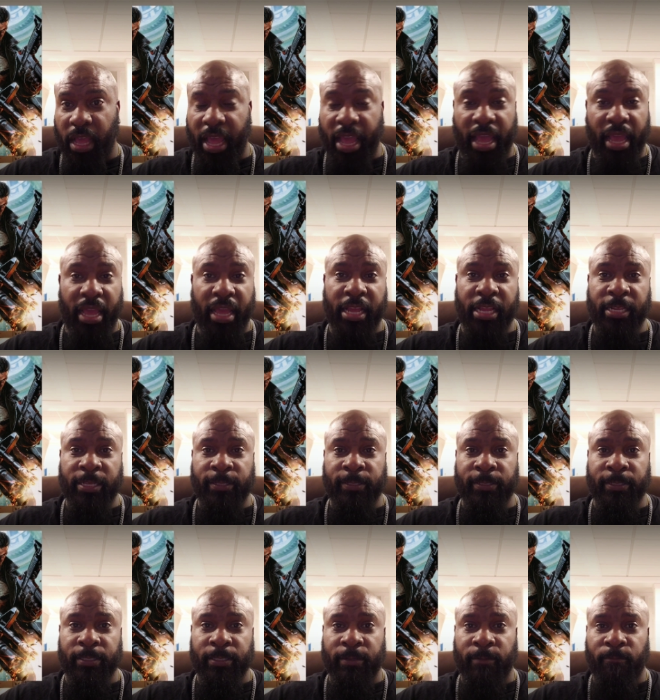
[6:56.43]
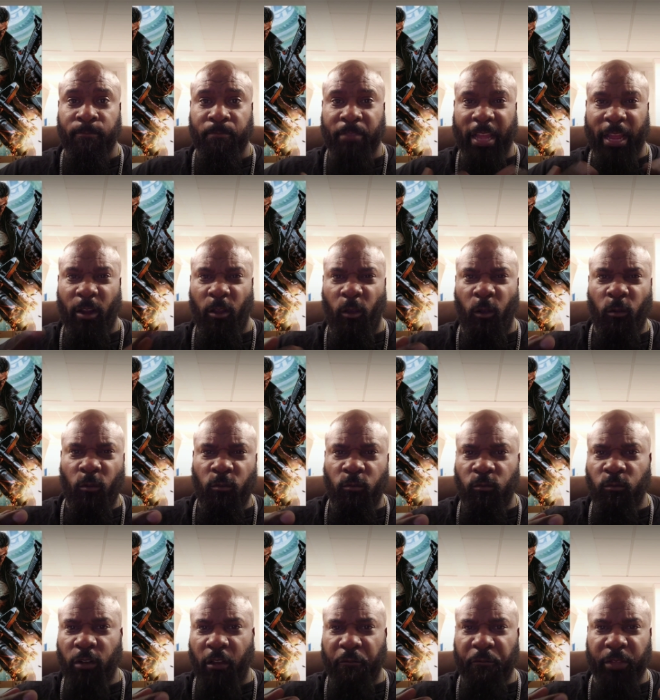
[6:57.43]
and that whole
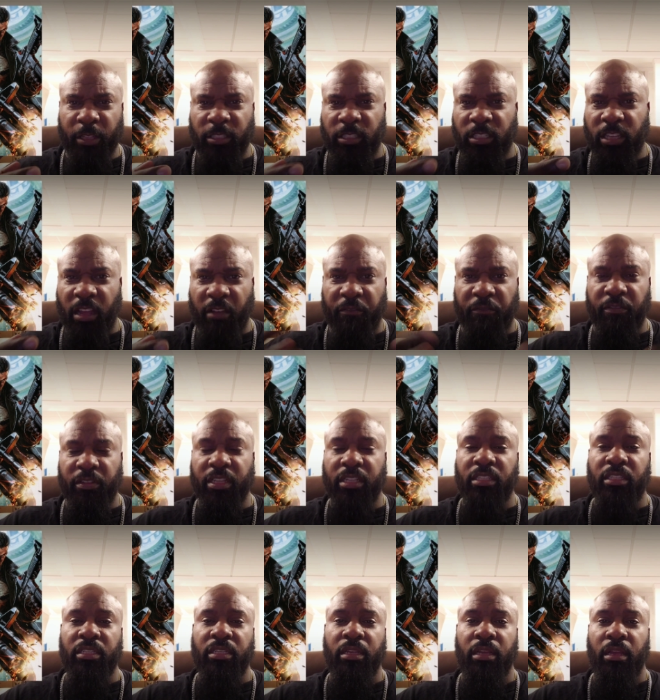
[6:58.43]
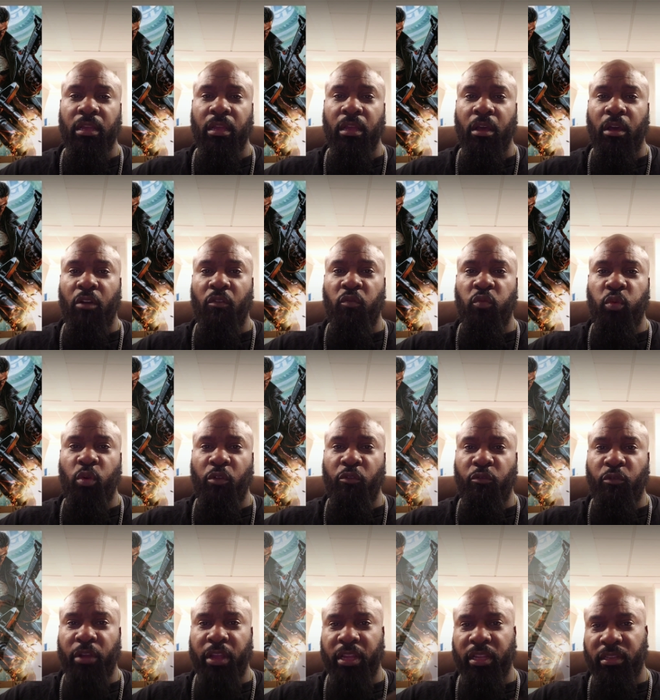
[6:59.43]
rough and toughness of
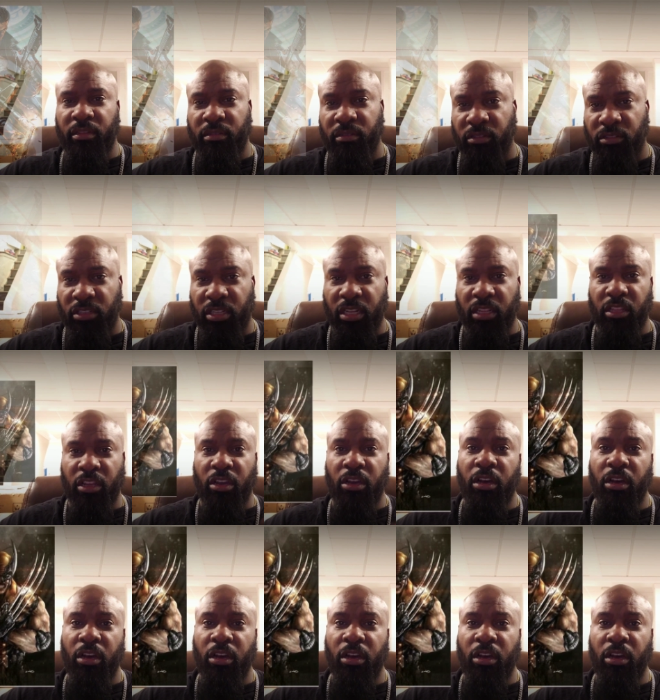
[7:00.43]
Wolverine. You see the